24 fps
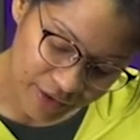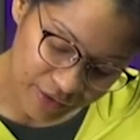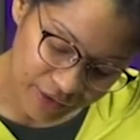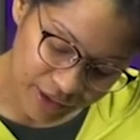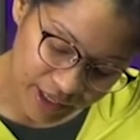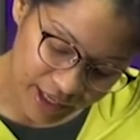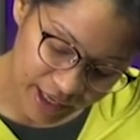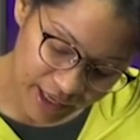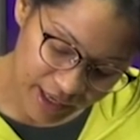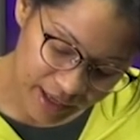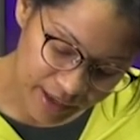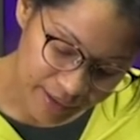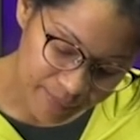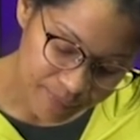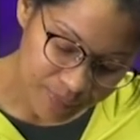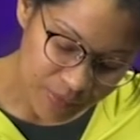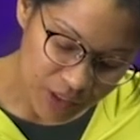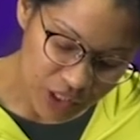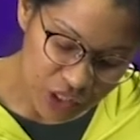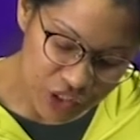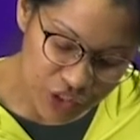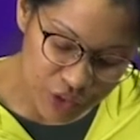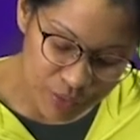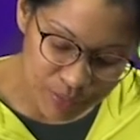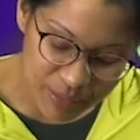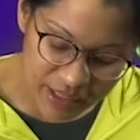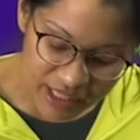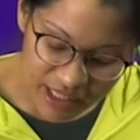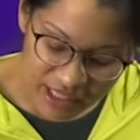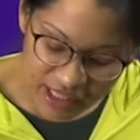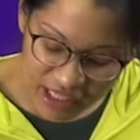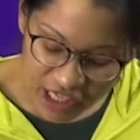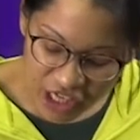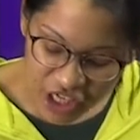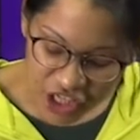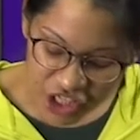Okay, so
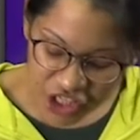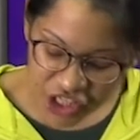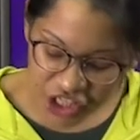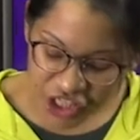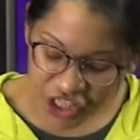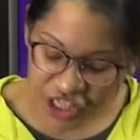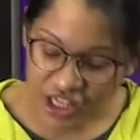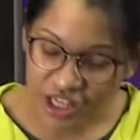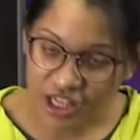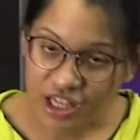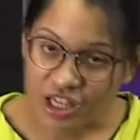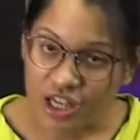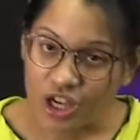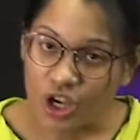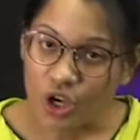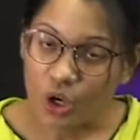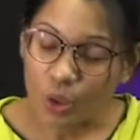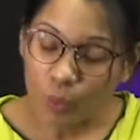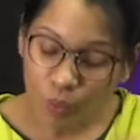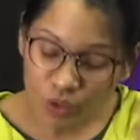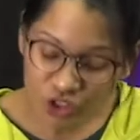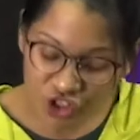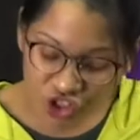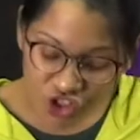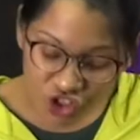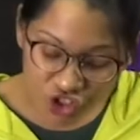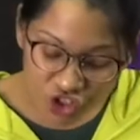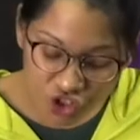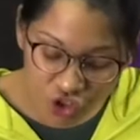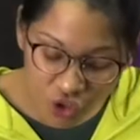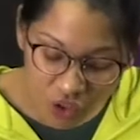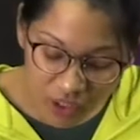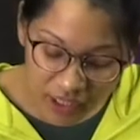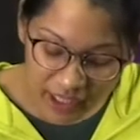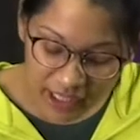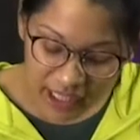Mrs. Arshia was
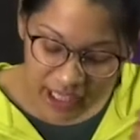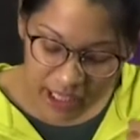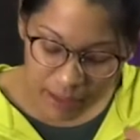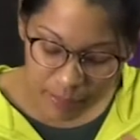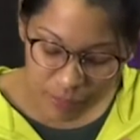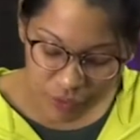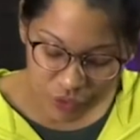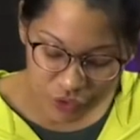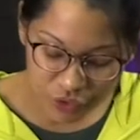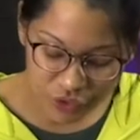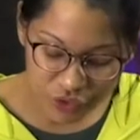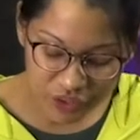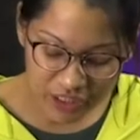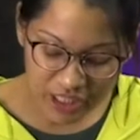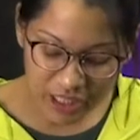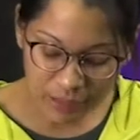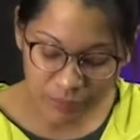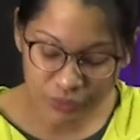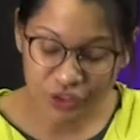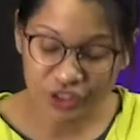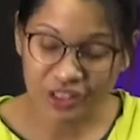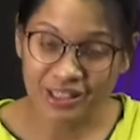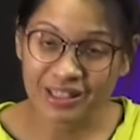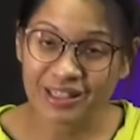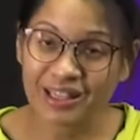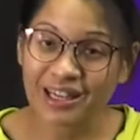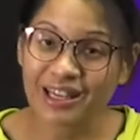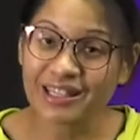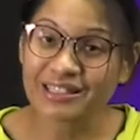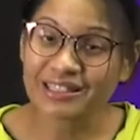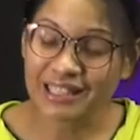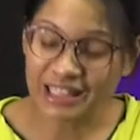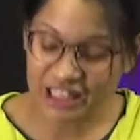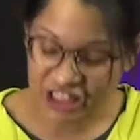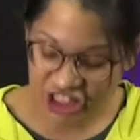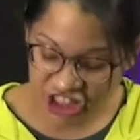not able to come to
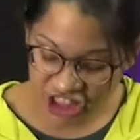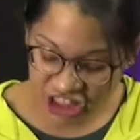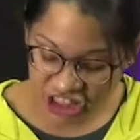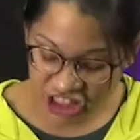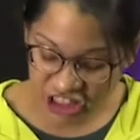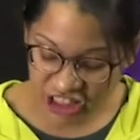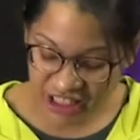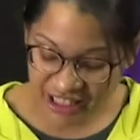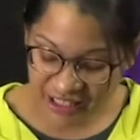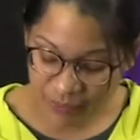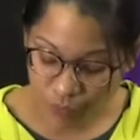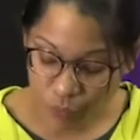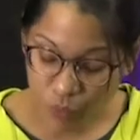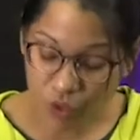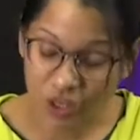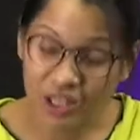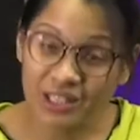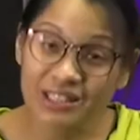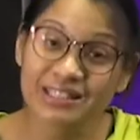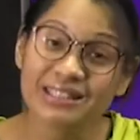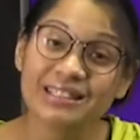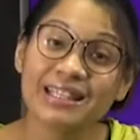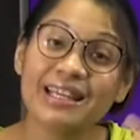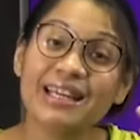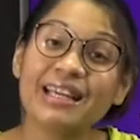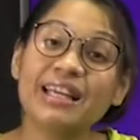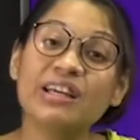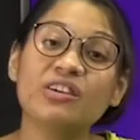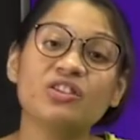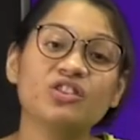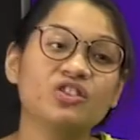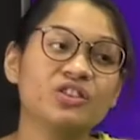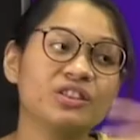class as she was ill.